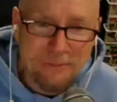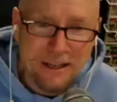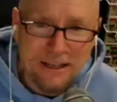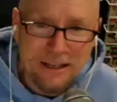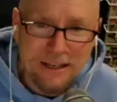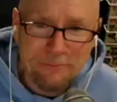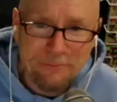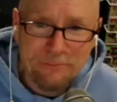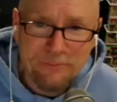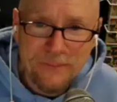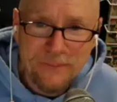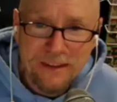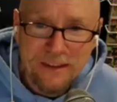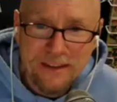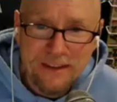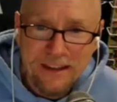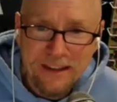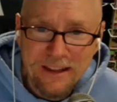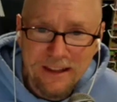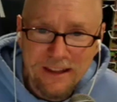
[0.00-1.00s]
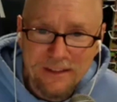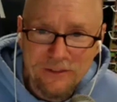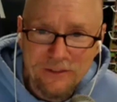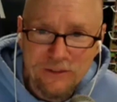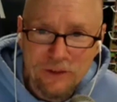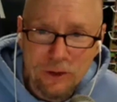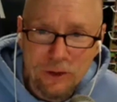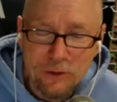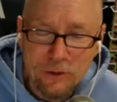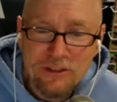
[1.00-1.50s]
name, and
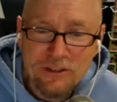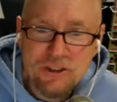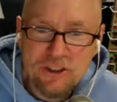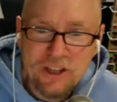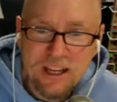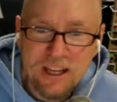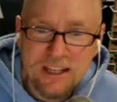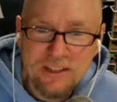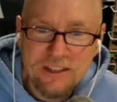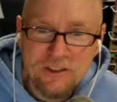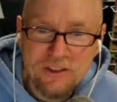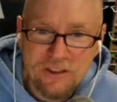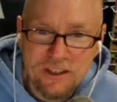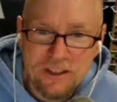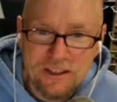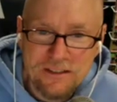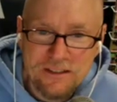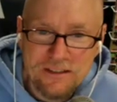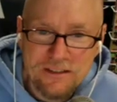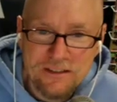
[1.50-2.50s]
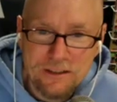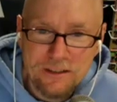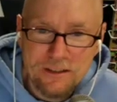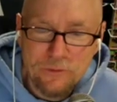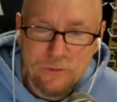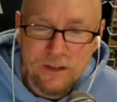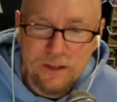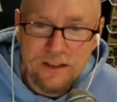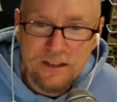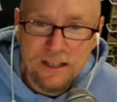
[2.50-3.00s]
so he changed it in
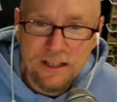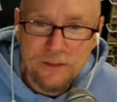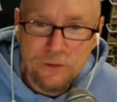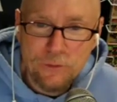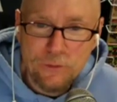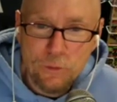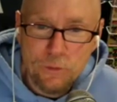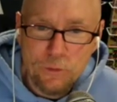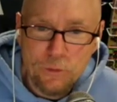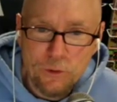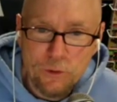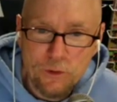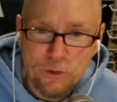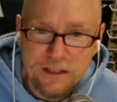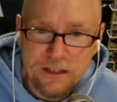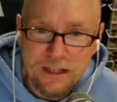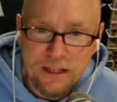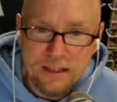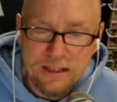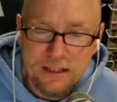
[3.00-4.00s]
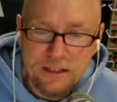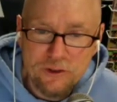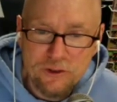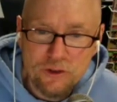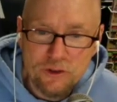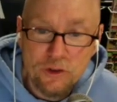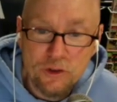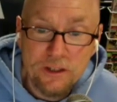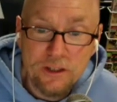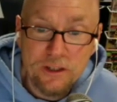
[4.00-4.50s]
Fantastic Four 38 and
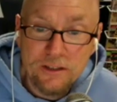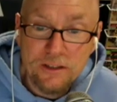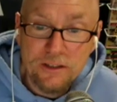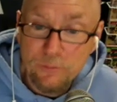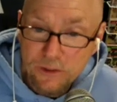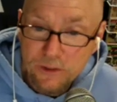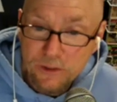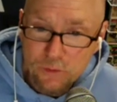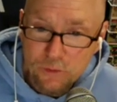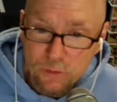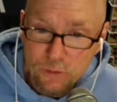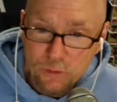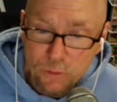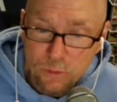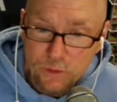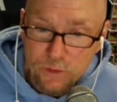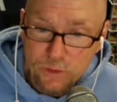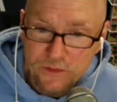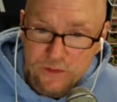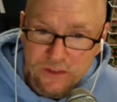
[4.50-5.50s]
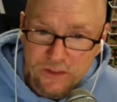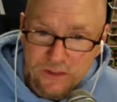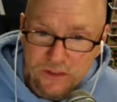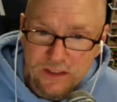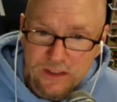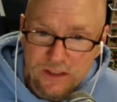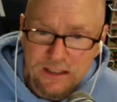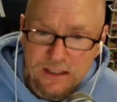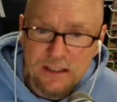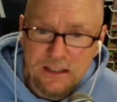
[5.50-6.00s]
Journey into Mystery
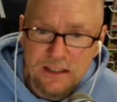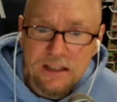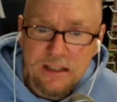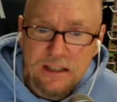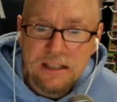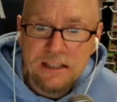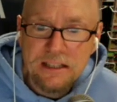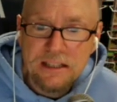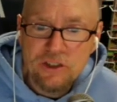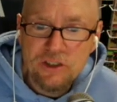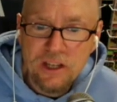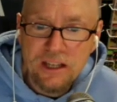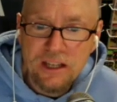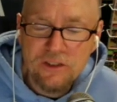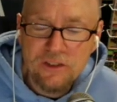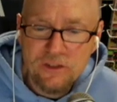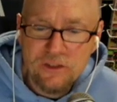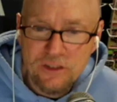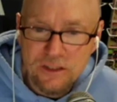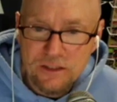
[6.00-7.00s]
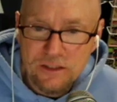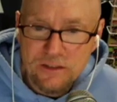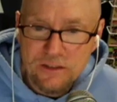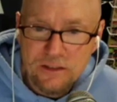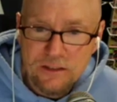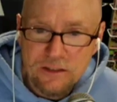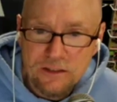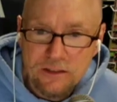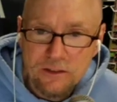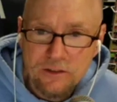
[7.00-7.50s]
116. He changed it
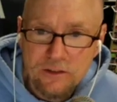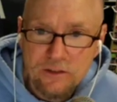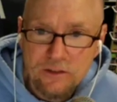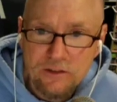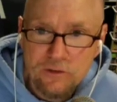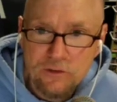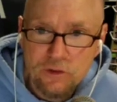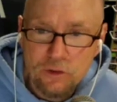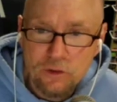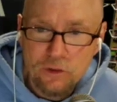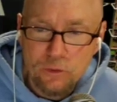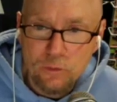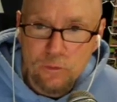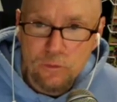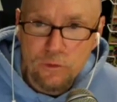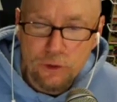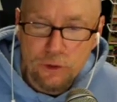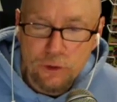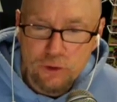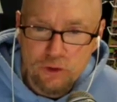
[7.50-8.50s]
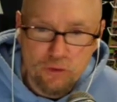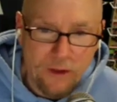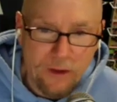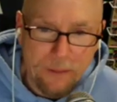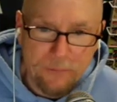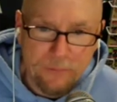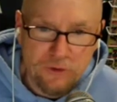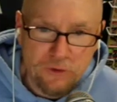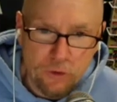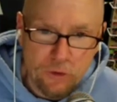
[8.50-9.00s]
to the
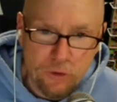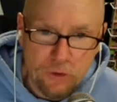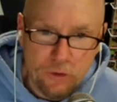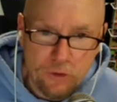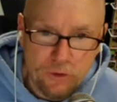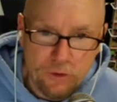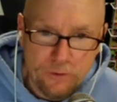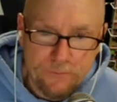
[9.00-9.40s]
Trapster,